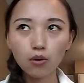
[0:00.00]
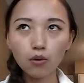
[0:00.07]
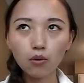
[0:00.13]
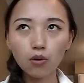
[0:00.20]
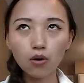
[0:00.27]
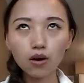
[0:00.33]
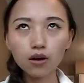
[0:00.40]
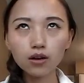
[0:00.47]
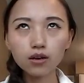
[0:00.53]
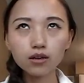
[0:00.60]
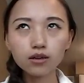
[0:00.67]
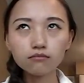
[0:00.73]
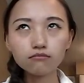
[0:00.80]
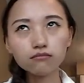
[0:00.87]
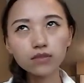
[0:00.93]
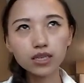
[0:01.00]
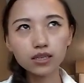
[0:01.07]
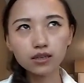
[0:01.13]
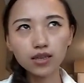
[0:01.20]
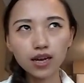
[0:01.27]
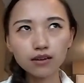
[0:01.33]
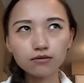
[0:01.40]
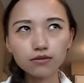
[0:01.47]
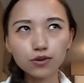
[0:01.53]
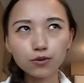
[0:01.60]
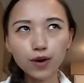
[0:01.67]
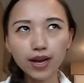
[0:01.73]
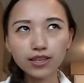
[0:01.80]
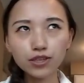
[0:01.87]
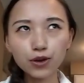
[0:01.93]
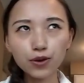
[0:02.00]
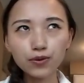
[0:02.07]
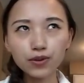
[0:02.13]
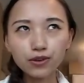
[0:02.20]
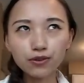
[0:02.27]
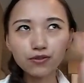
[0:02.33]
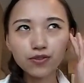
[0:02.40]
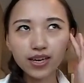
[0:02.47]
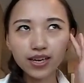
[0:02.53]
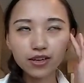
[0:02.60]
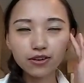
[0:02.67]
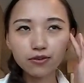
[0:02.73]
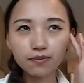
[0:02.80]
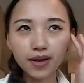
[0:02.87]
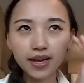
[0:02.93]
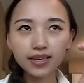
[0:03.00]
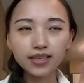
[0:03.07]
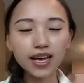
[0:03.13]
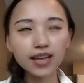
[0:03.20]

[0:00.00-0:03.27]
Or is it that right tone you're thinking in your mind?